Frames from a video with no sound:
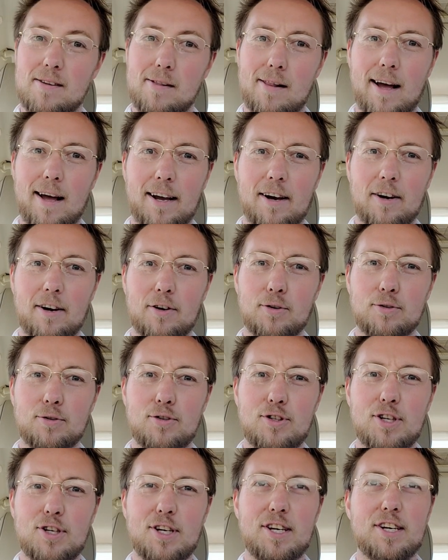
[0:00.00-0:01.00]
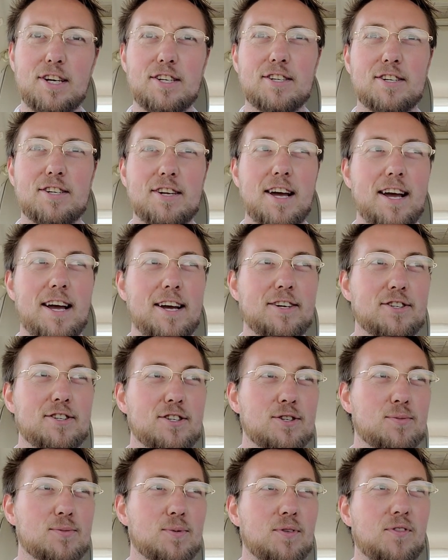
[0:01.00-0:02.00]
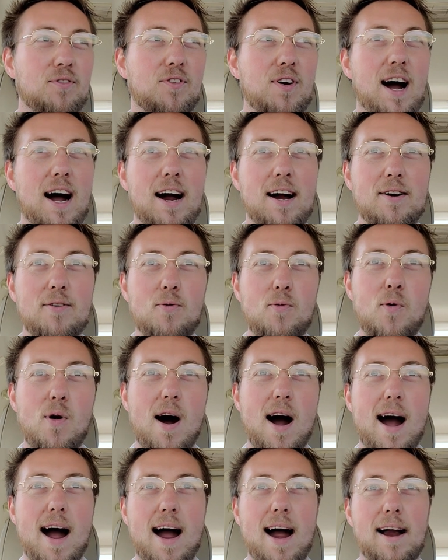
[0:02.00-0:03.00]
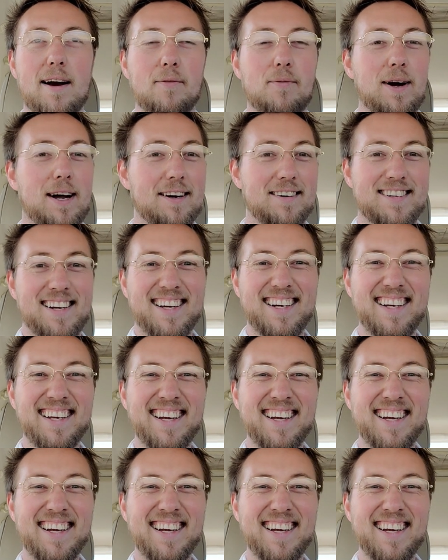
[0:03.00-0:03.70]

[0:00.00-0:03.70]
Like a good cheese, it ages with fine wine. Wait.